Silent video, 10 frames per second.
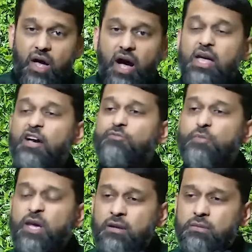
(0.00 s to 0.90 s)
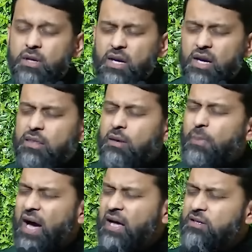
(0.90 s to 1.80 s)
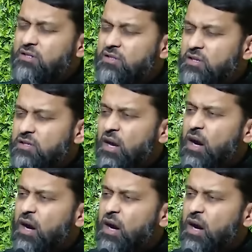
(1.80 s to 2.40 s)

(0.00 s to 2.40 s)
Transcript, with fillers: I have been in the palaces